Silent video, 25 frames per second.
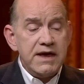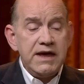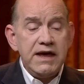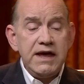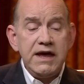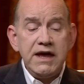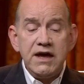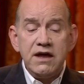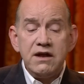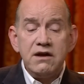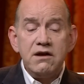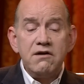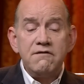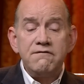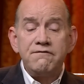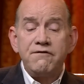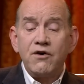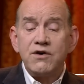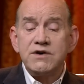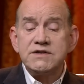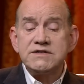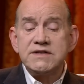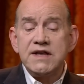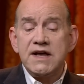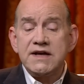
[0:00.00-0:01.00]
in
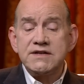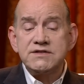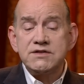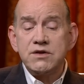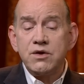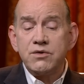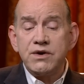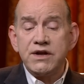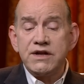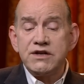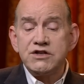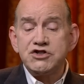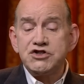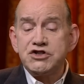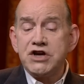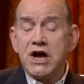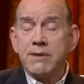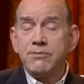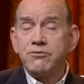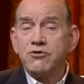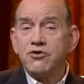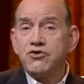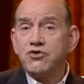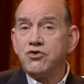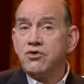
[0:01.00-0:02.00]
1 Thessalonians
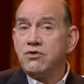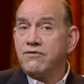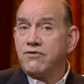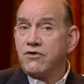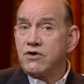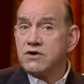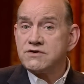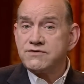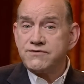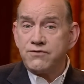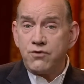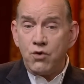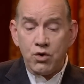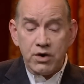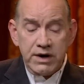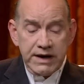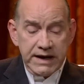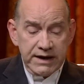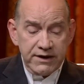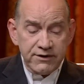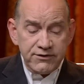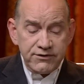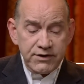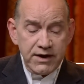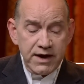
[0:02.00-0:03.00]
chapter 2 verse 4,
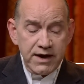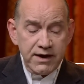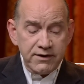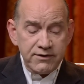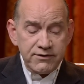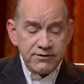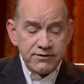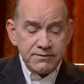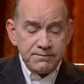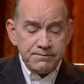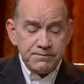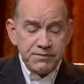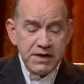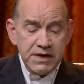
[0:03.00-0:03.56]
he says,